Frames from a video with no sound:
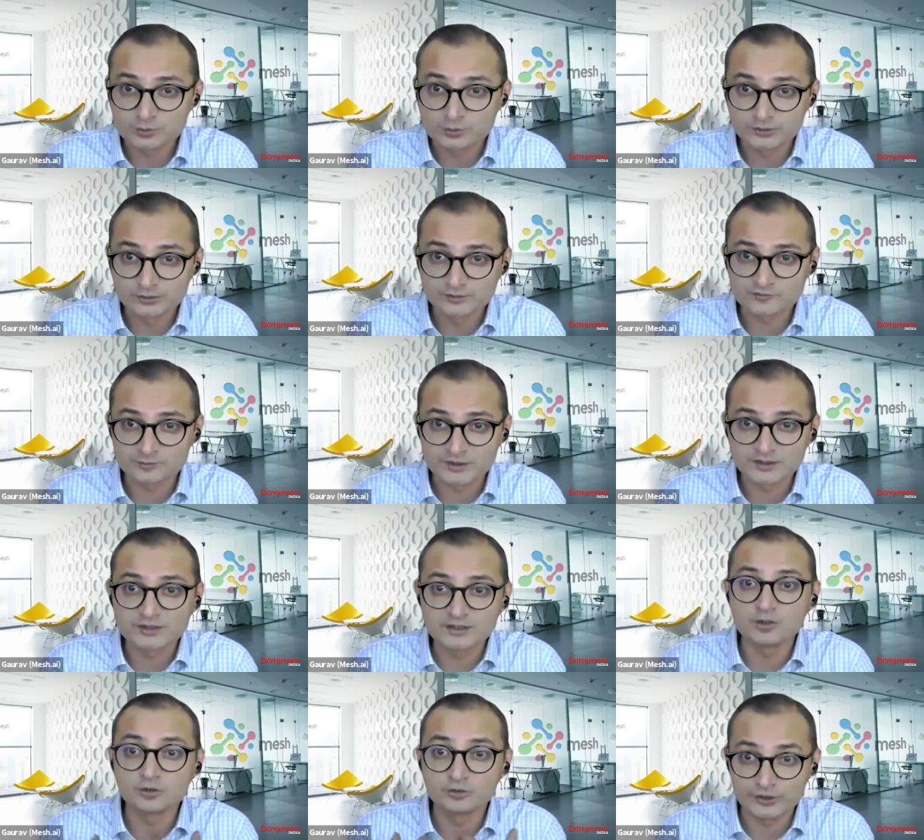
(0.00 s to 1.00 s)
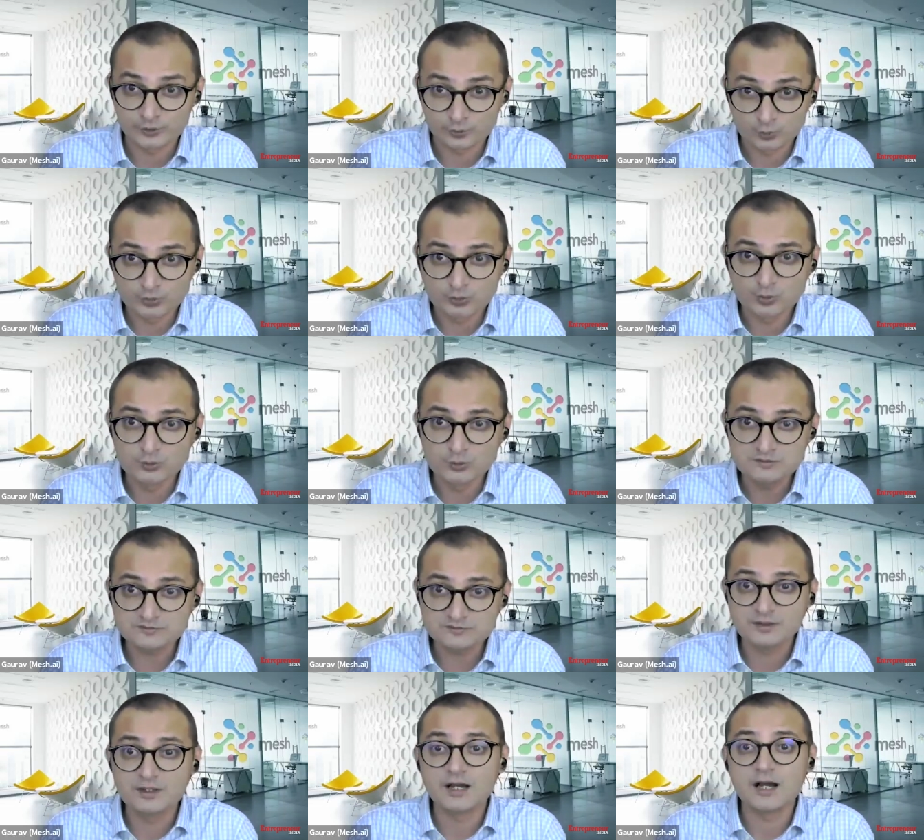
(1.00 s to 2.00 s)
knowledge worker is making on their own
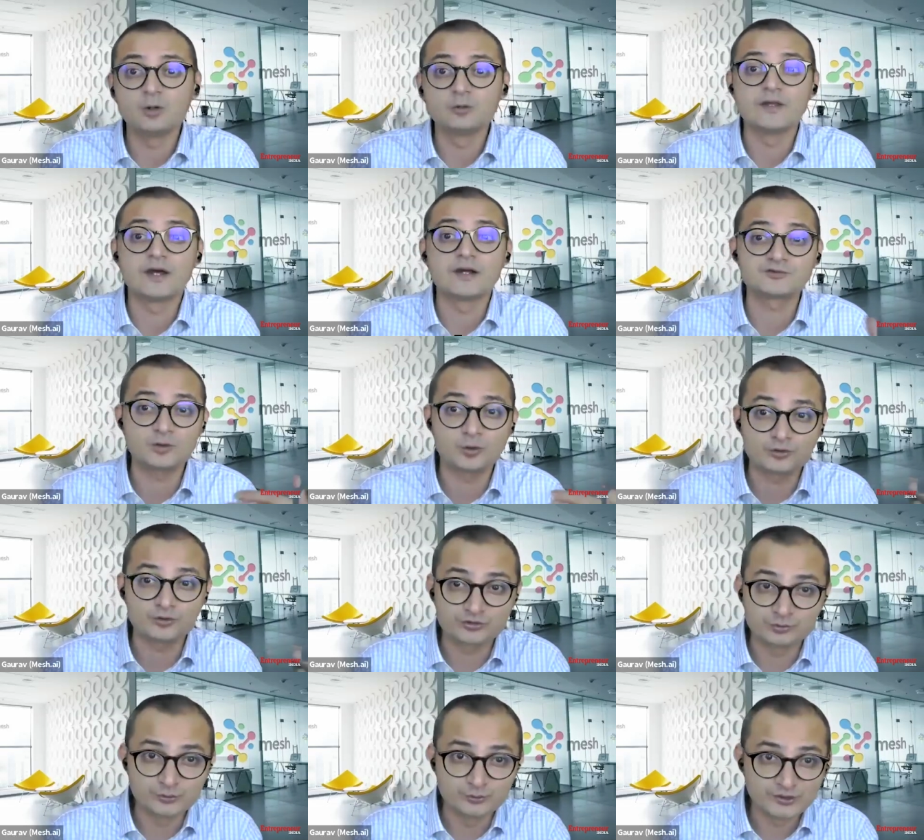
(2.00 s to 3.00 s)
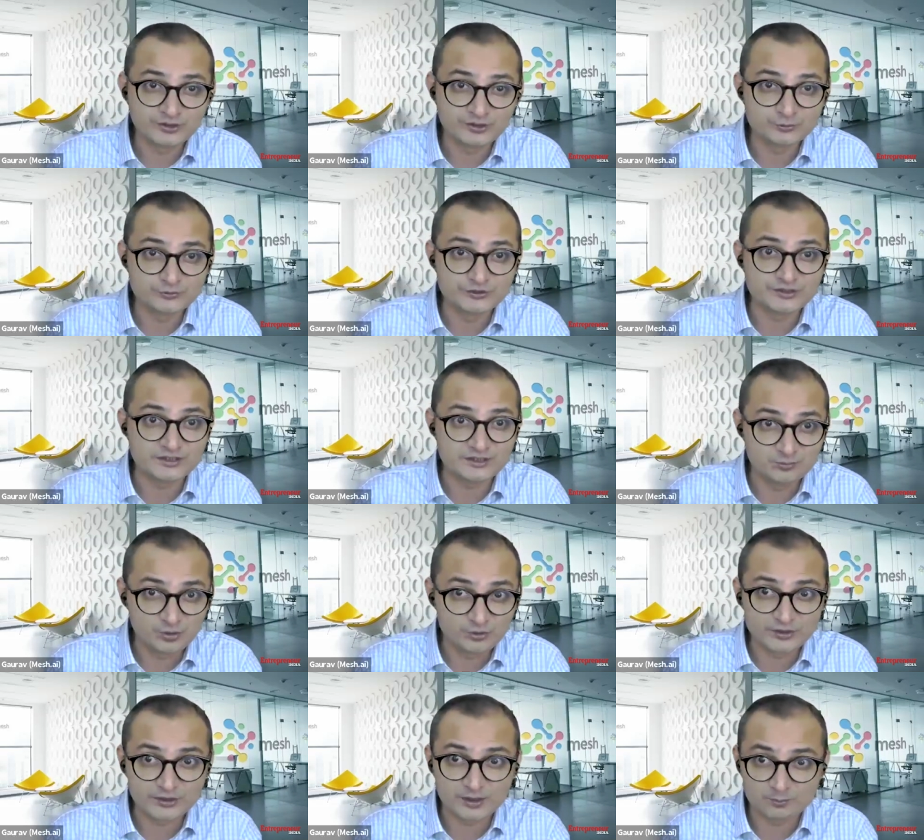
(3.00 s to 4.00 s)
goals how that's contributing to the
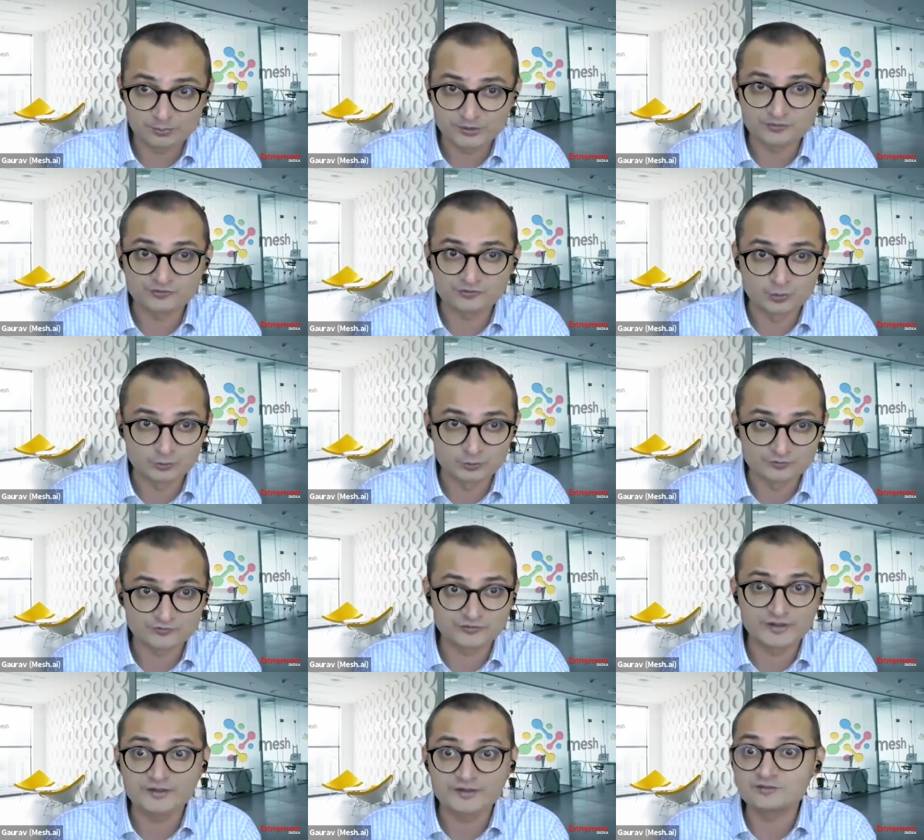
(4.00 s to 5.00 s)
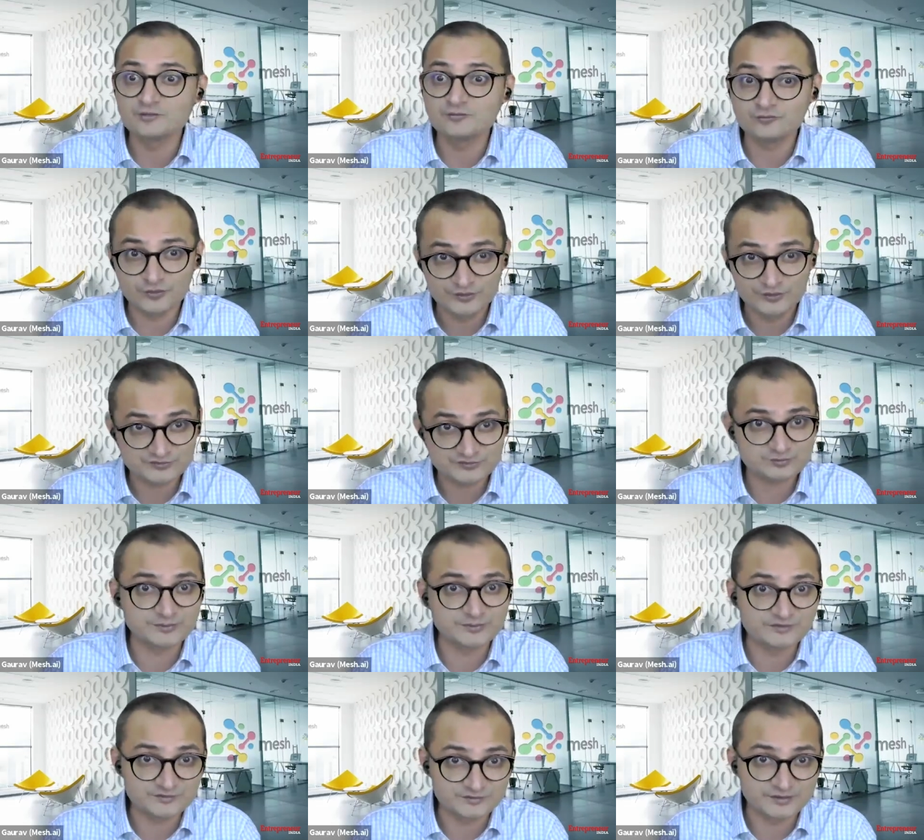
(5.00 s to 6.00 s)
team or the company's goals that's the
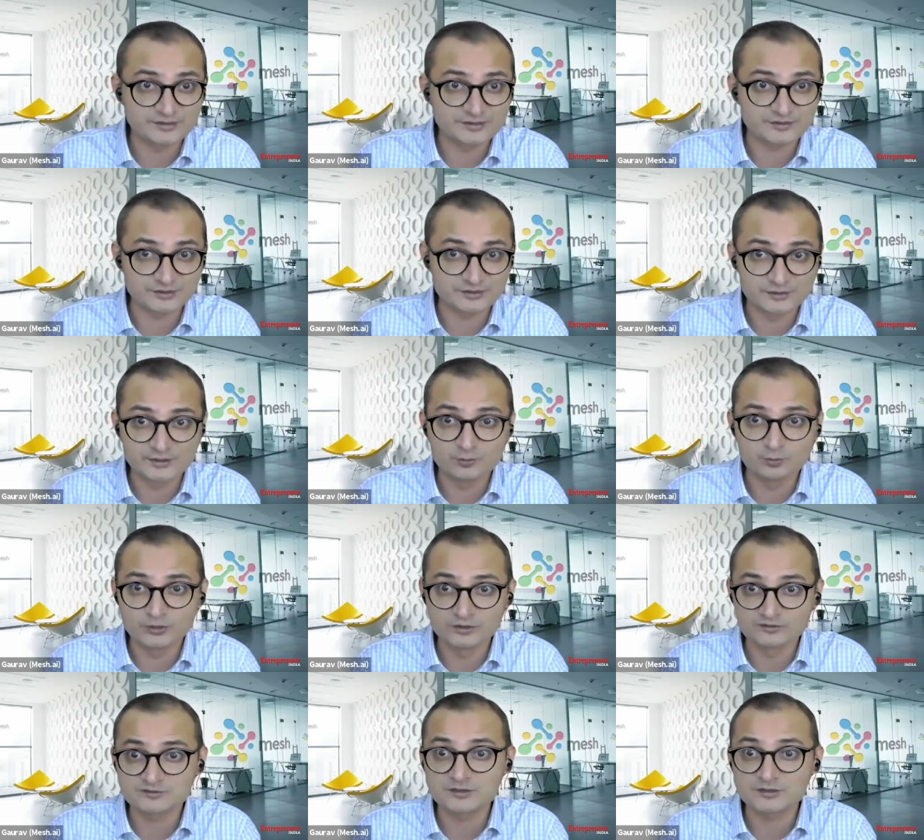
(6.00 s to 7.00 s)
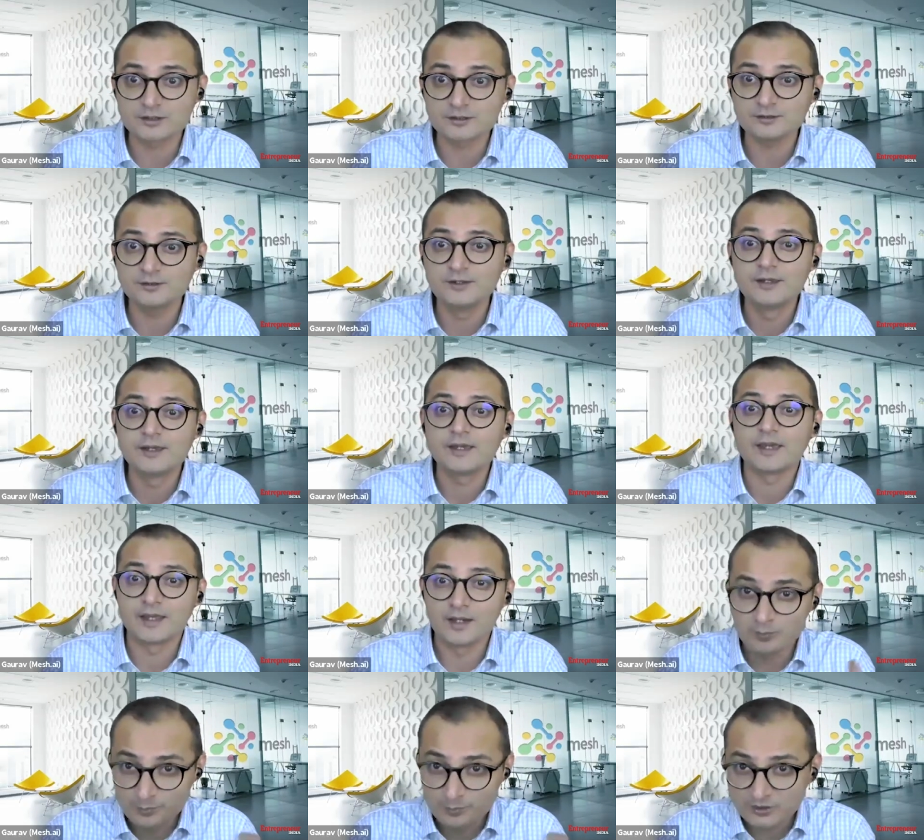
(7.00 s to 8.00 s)
first piece that really will start
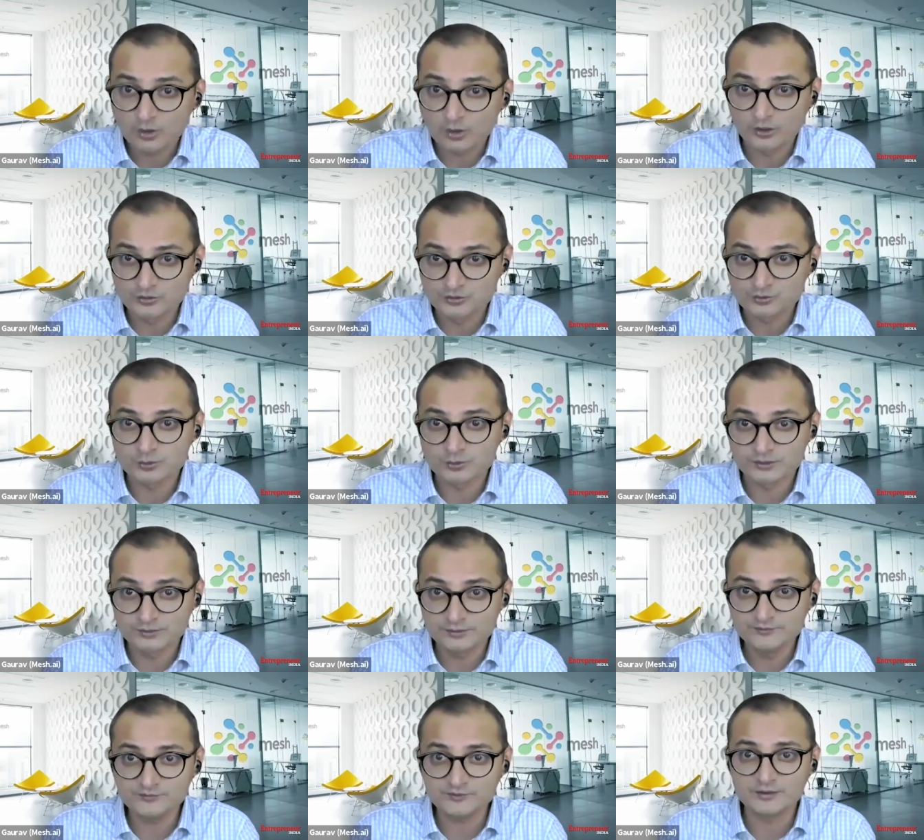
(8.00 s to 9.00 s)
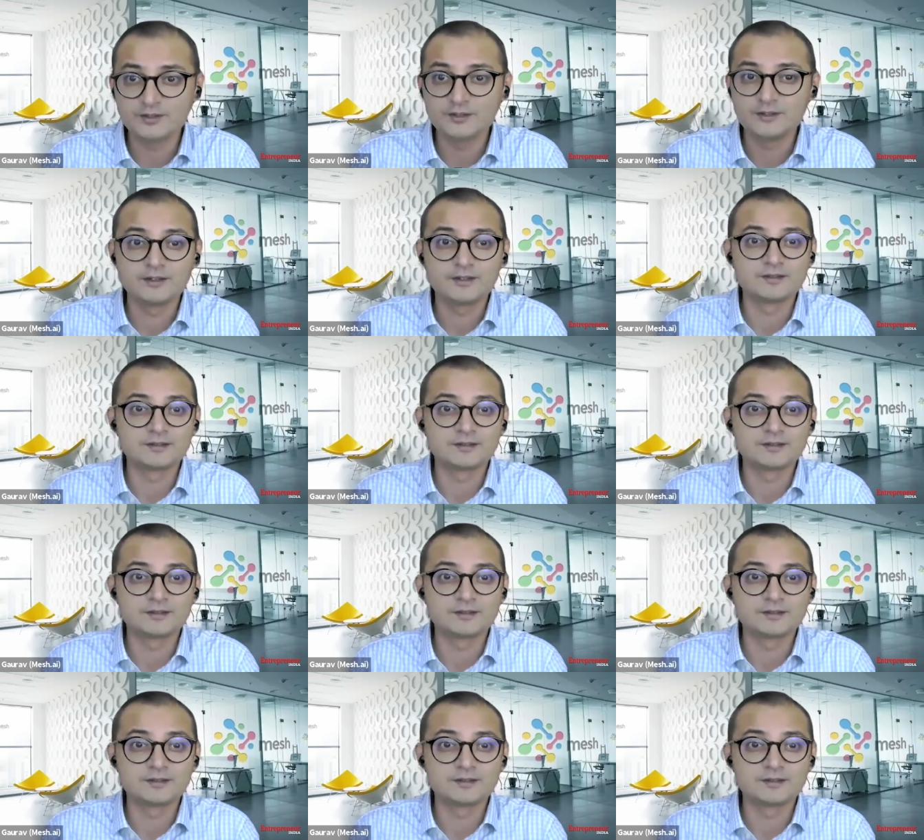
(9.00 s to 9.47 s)
helping knowledge workers